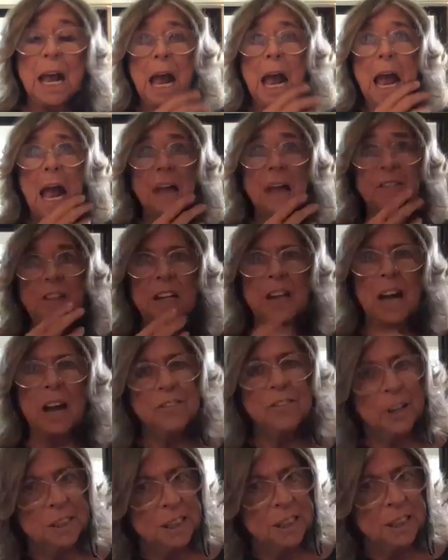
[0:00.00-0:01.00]
And then I
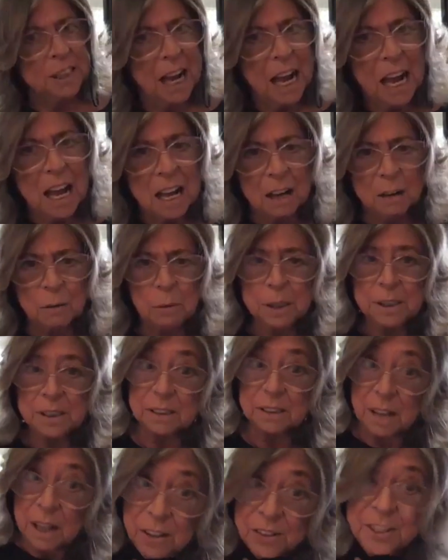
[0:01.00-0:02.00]
thought, yeah, what
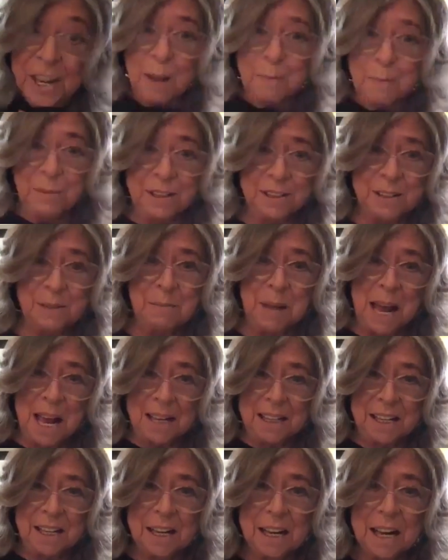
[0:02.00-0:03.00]
does happen to Maggie?
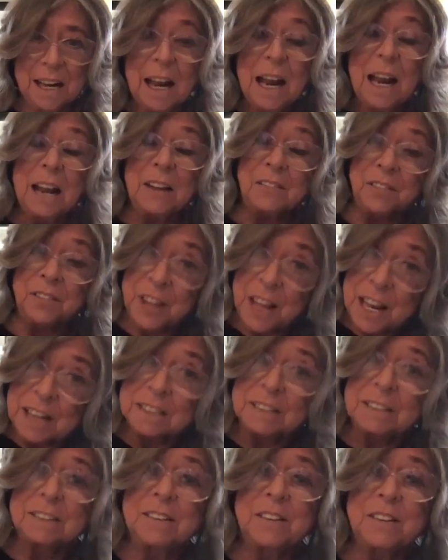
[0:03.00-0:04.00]
And
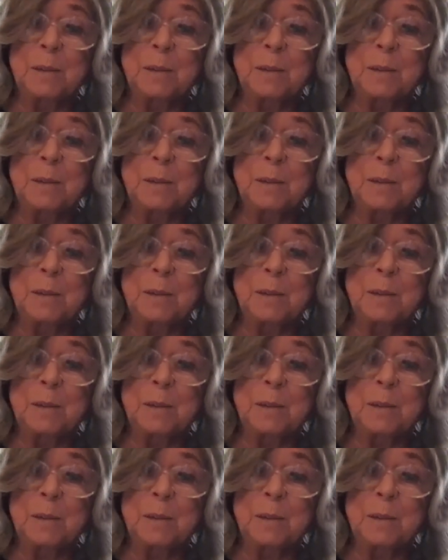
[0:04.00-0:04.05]
then the